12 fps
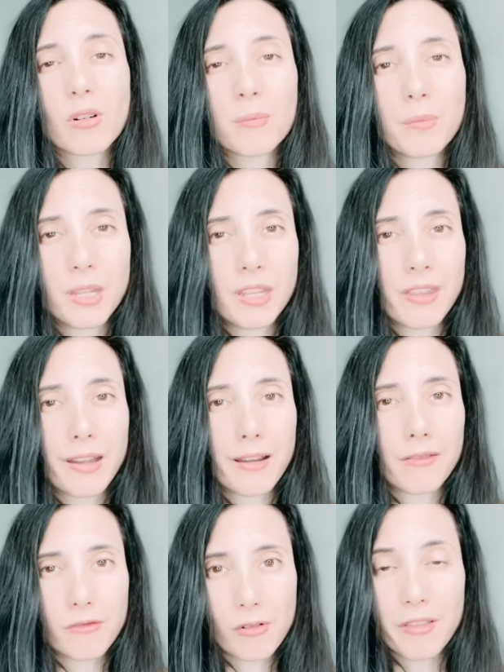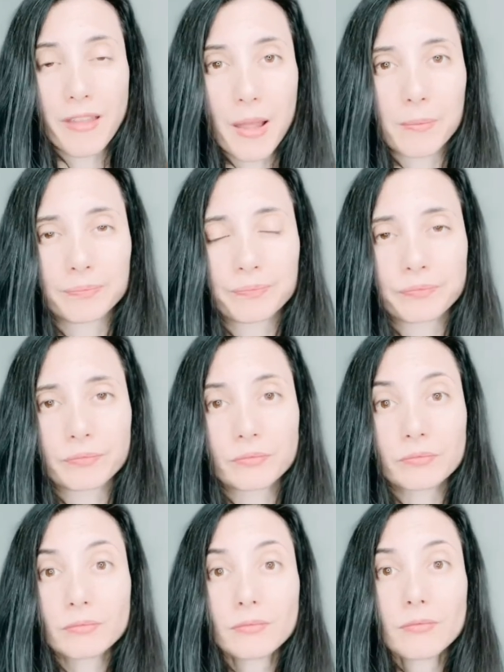Be there for them.
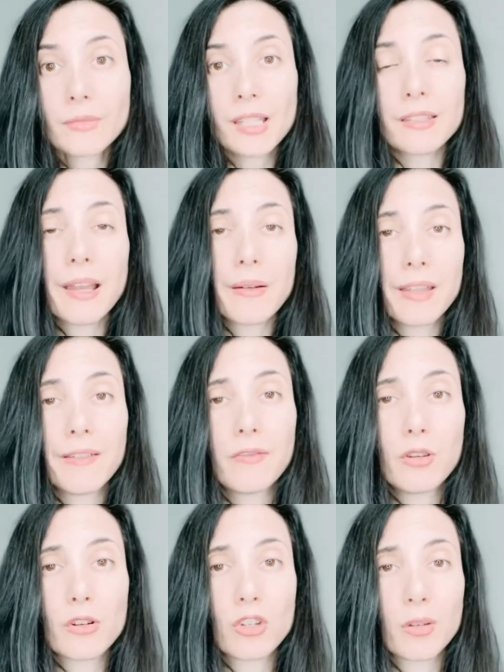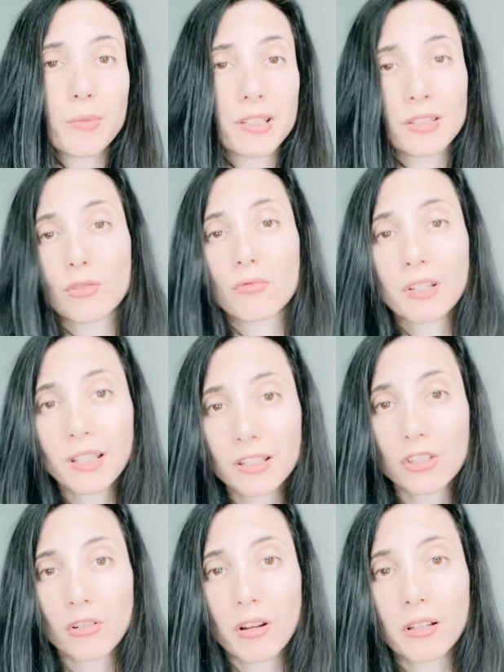Now, if your gymnast is really
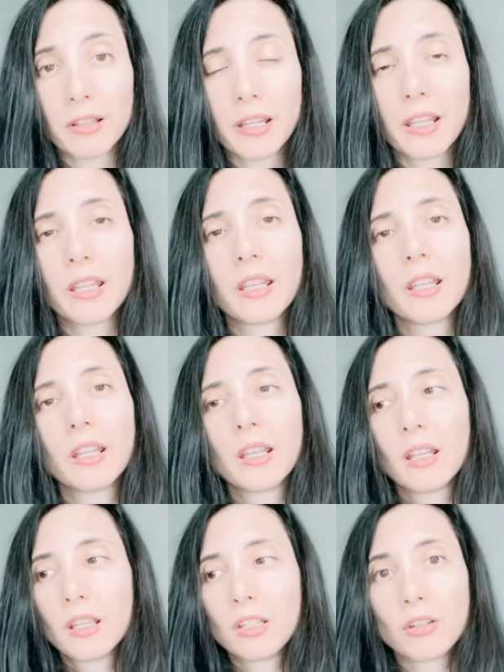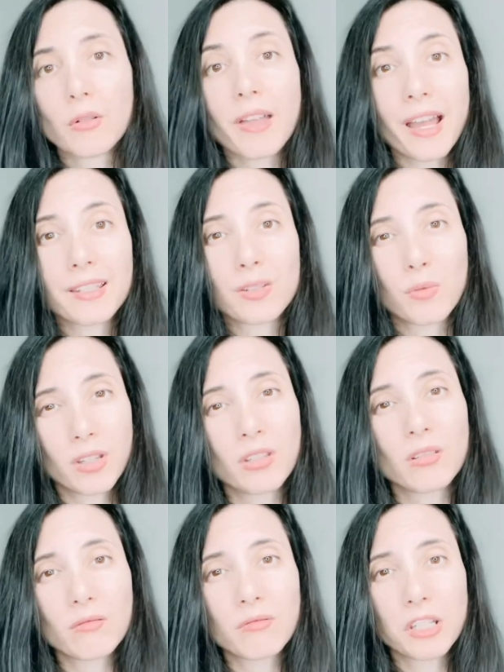struggling, that's when
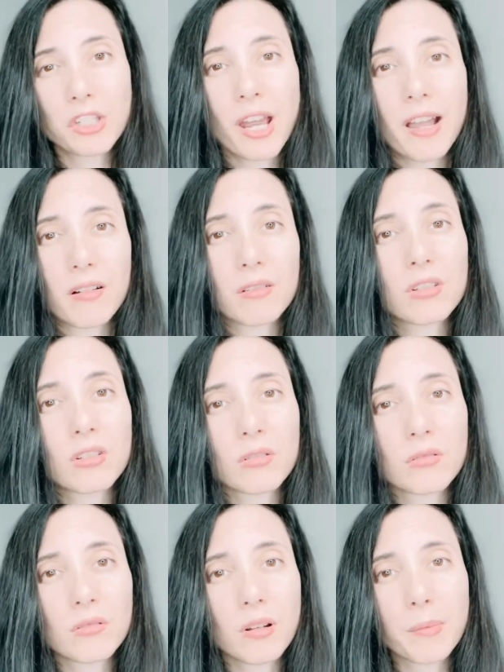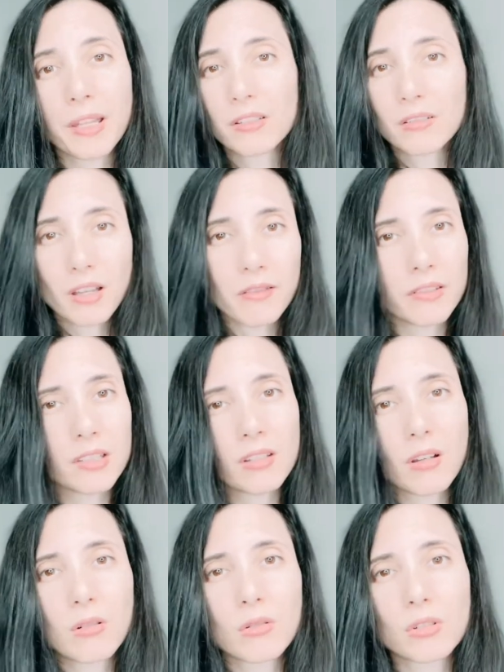you reach out to a mental toughness
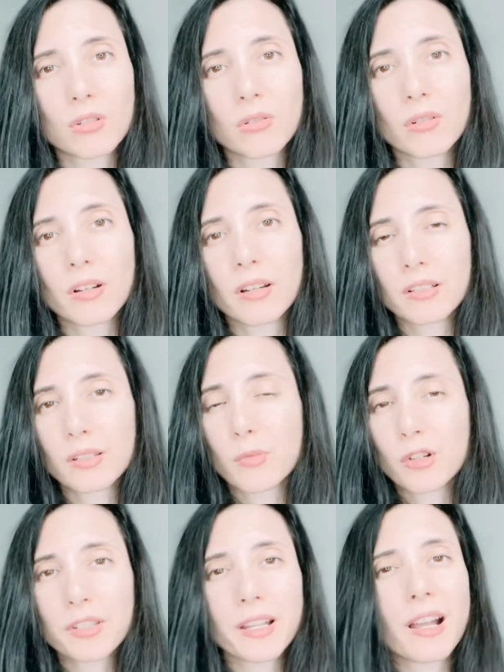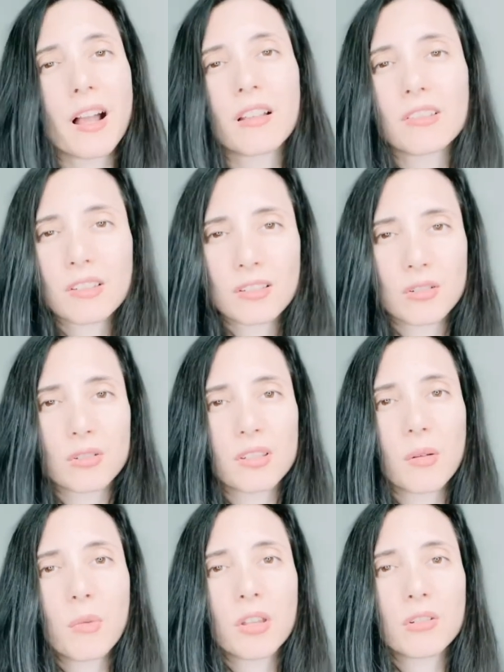coach or a sports psychologist, or
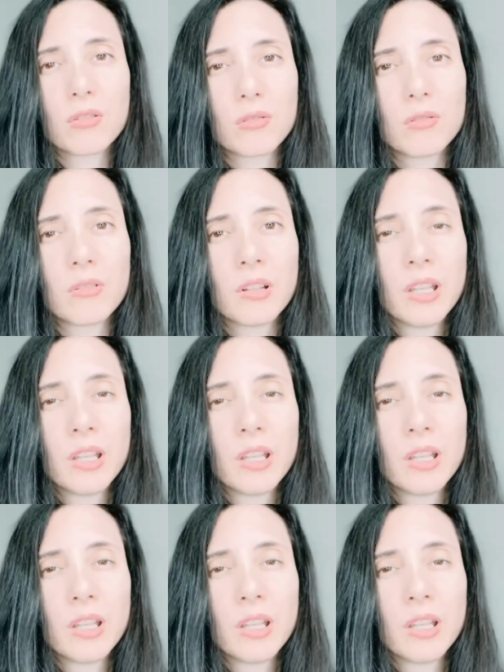someone who,